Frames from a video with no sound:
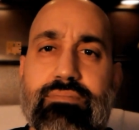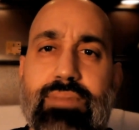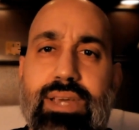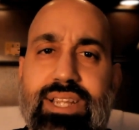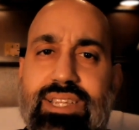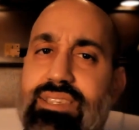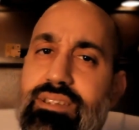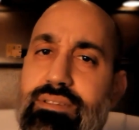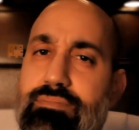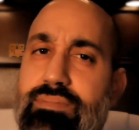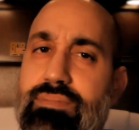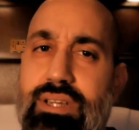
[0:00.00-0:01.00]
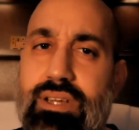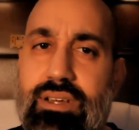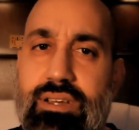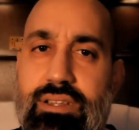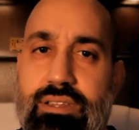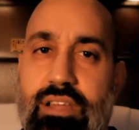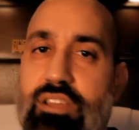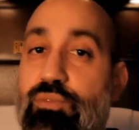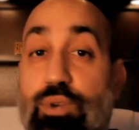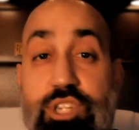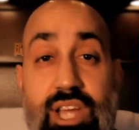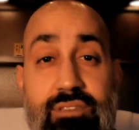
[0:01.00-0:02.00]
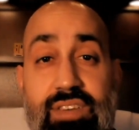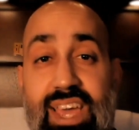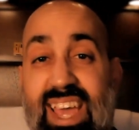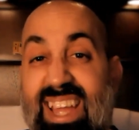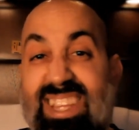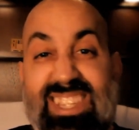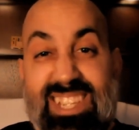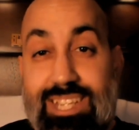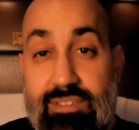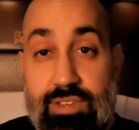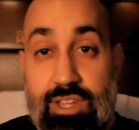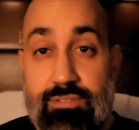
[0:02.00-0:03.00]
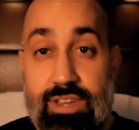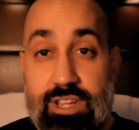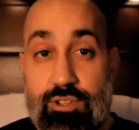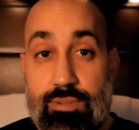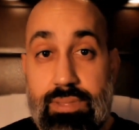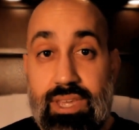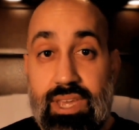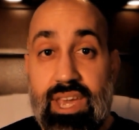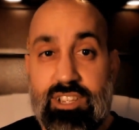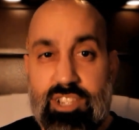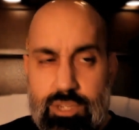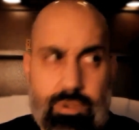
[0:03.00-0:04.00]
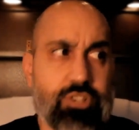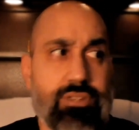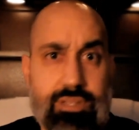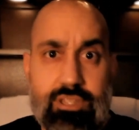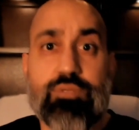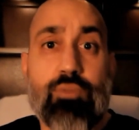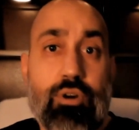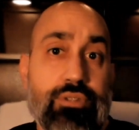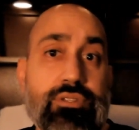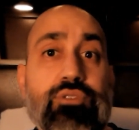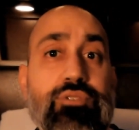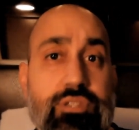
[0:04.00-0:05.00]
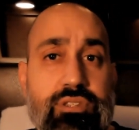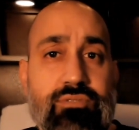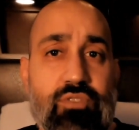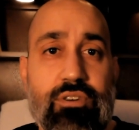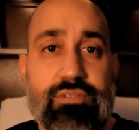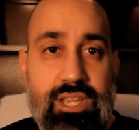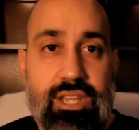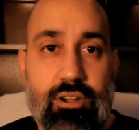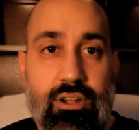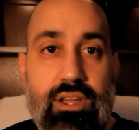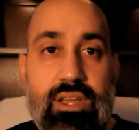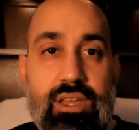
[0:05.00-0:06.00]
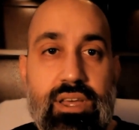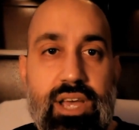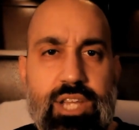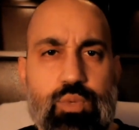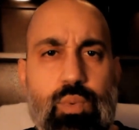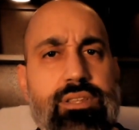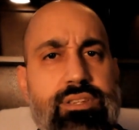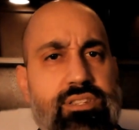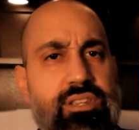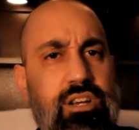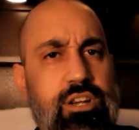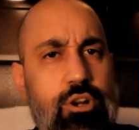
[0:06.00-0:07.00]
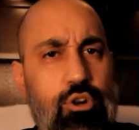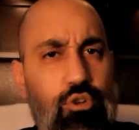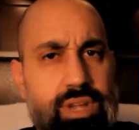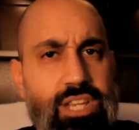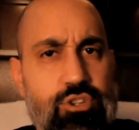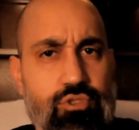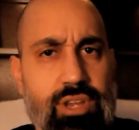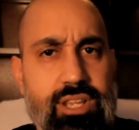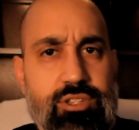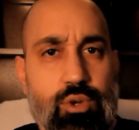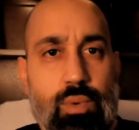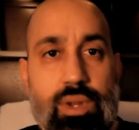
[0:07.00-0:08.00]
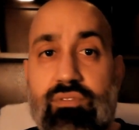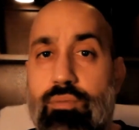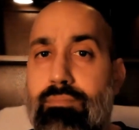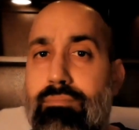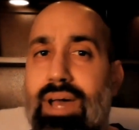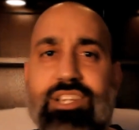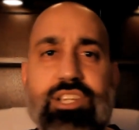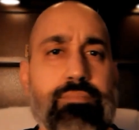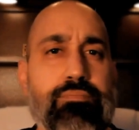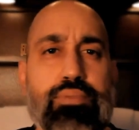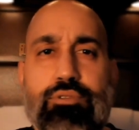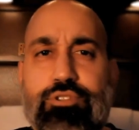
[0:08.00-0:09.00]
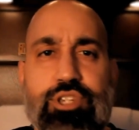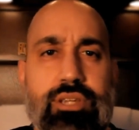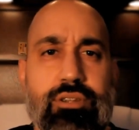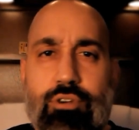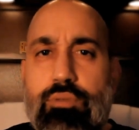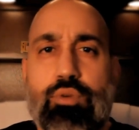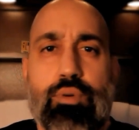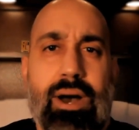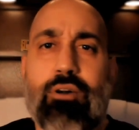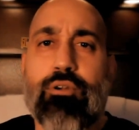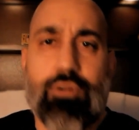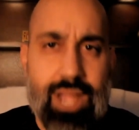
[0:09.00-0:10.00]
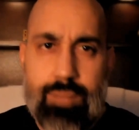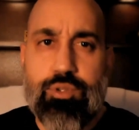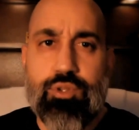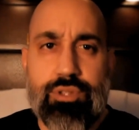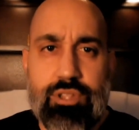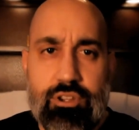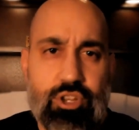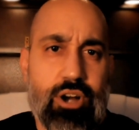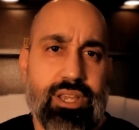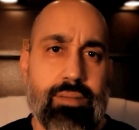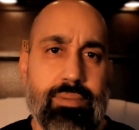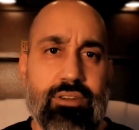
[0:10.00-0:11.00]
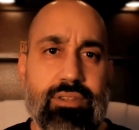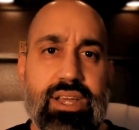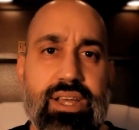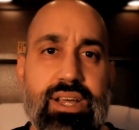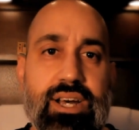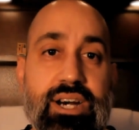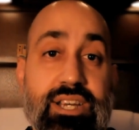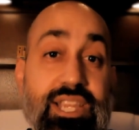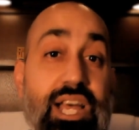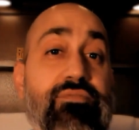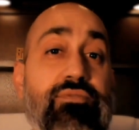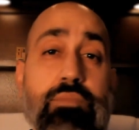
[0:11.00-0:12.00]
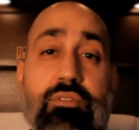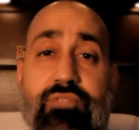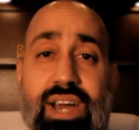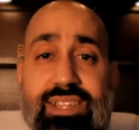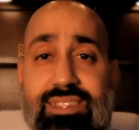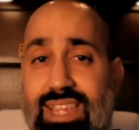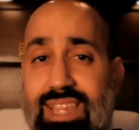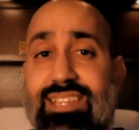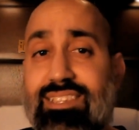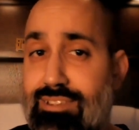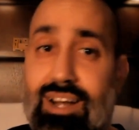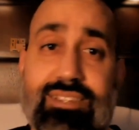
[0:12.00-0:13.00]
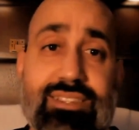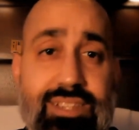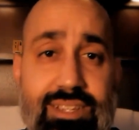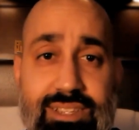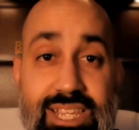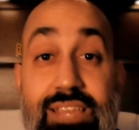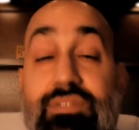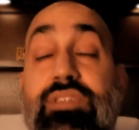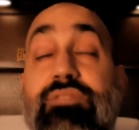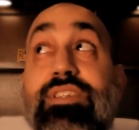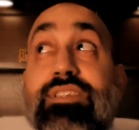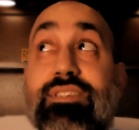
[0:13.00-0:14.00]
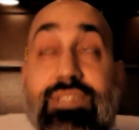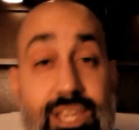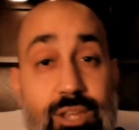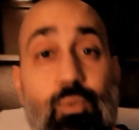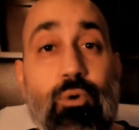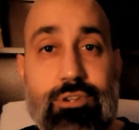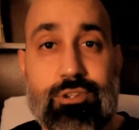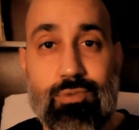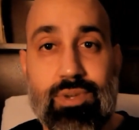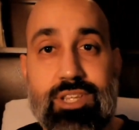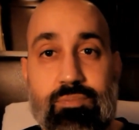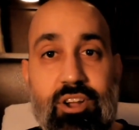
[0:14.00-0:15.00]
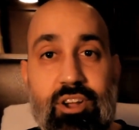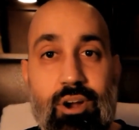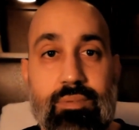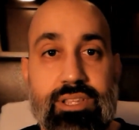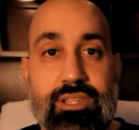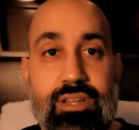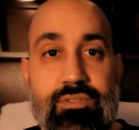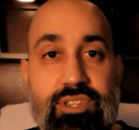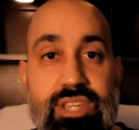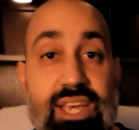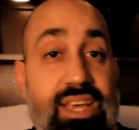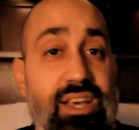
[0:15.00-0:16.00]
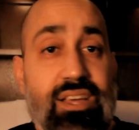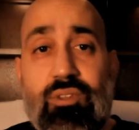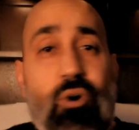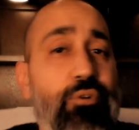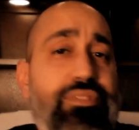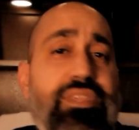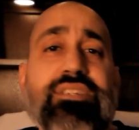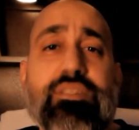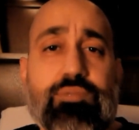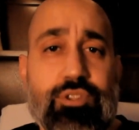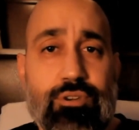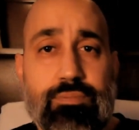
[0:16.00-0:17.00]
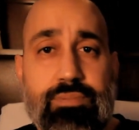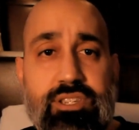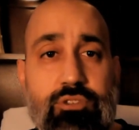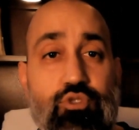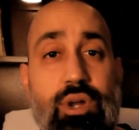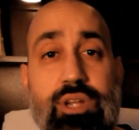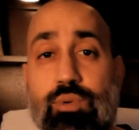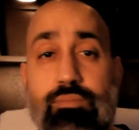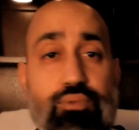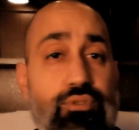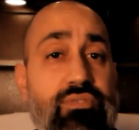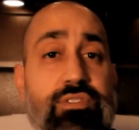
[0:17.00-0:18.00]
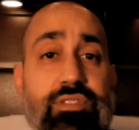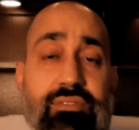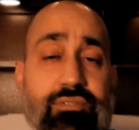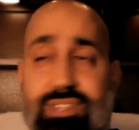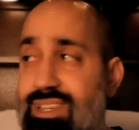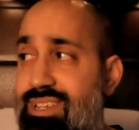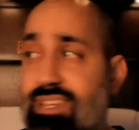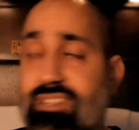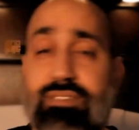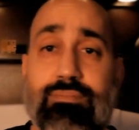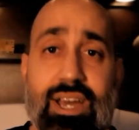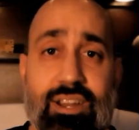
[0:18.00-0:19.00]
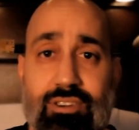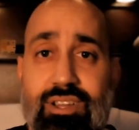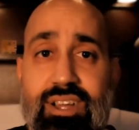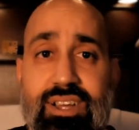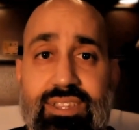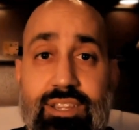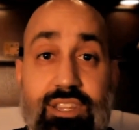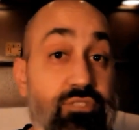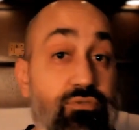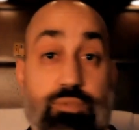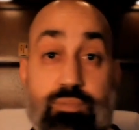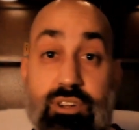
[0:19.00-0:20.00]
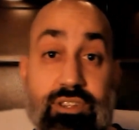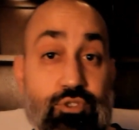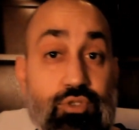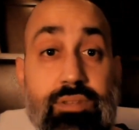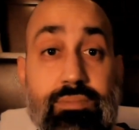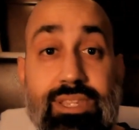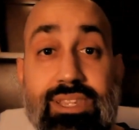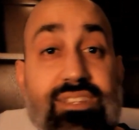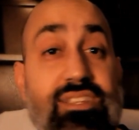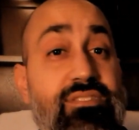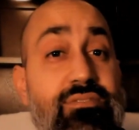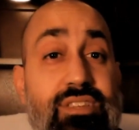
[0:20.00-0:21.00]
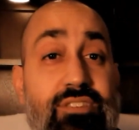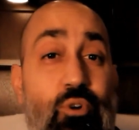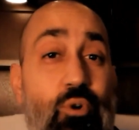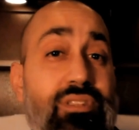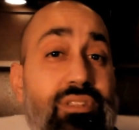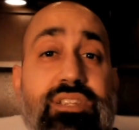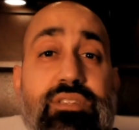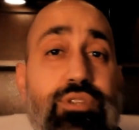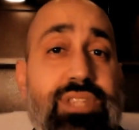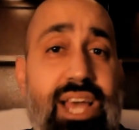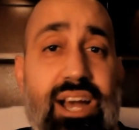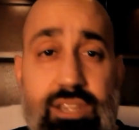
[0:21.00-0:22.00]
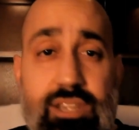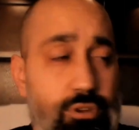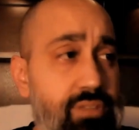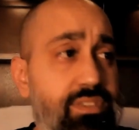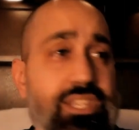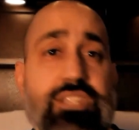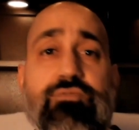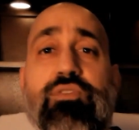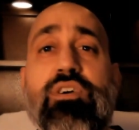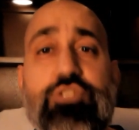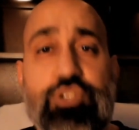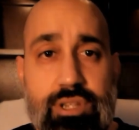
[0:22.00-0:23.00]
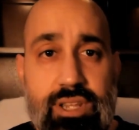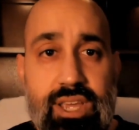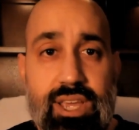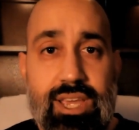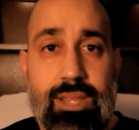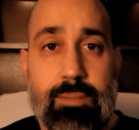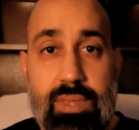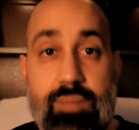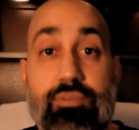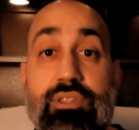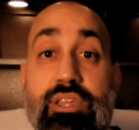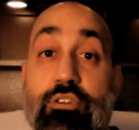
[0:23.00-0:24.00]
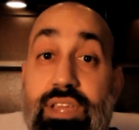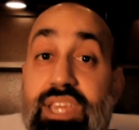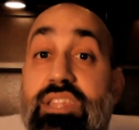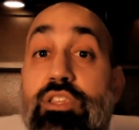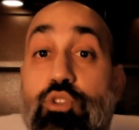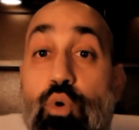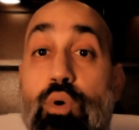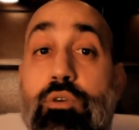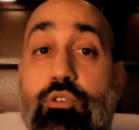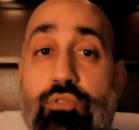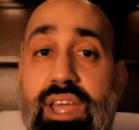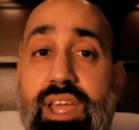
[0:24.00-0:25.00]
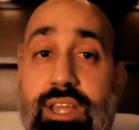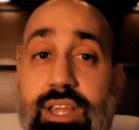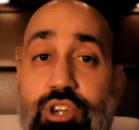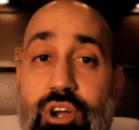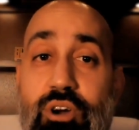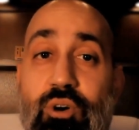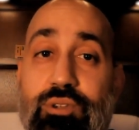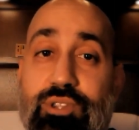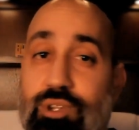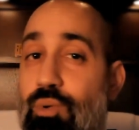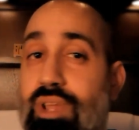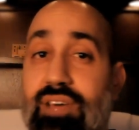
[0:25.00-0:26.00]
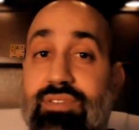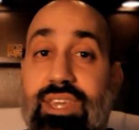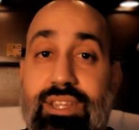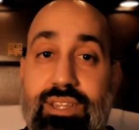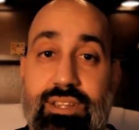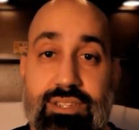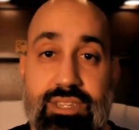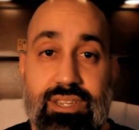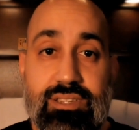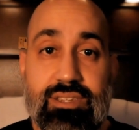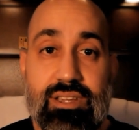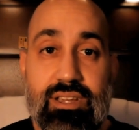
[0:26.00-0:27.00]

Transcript: magnesium, none of which have any significant effects on pH, especially at the small doses involved here, as well as green drinks or whatever magic bullshit herbal powder capsule they're talking about. Aside from the fact that that's nonsense, even if it did work to raise bicarbonate levels, the whole thing is absurd because they're trying to improve a level that doesn't matter, that doesn't respond to treatment, that doesn't correlate to mortality or even dysfunction in people that are in the normal range or don't have kidney disease.